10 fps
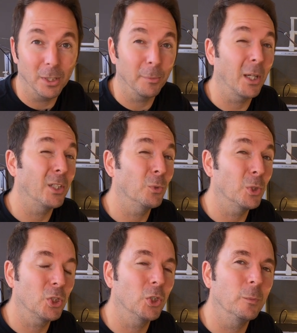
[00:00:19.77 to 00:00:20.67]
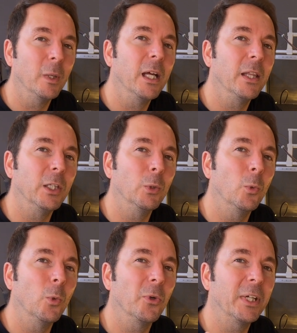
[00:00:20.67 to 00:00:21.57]
and I'm going to assume that you
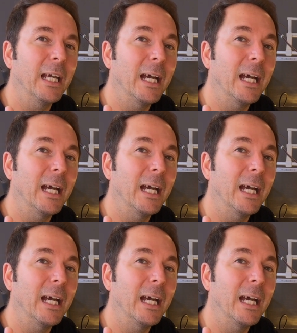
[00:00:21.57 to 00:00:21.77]
already